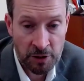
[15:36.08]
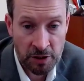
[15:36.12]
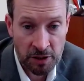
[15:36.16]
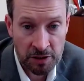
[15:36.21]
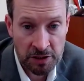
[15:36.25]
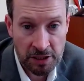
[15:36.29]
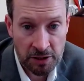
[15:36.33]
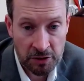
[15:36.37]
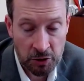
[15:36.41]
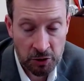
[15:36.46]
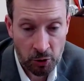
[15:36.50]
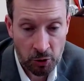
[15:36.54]
If you're
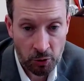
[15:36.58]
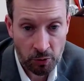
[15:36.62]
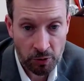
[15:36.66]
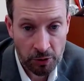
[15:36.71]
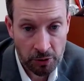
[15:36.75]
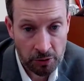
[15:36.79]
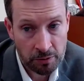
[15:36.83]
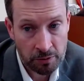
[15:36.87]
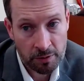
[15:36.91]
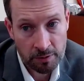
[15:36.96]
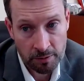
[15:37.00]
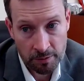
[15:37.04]
going to take a
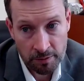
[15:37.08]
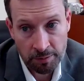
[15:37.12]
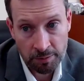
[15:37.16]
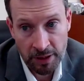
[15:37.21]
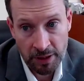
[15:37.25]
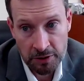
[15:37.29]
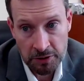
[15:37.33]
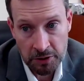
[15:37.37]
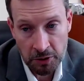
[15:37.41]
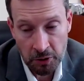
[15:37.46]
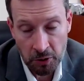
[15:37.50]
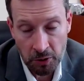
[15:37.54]
toll road,
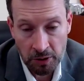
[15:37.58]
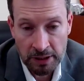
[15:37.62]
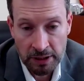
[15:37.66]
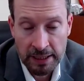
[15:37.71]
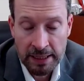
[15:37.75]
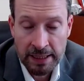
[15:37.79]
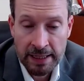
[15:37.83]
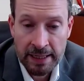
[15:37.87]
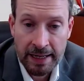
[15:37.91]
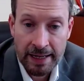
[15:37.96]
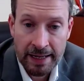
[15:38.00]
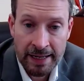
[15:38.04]
pay your
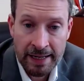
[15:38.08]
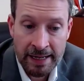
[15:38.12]
toll.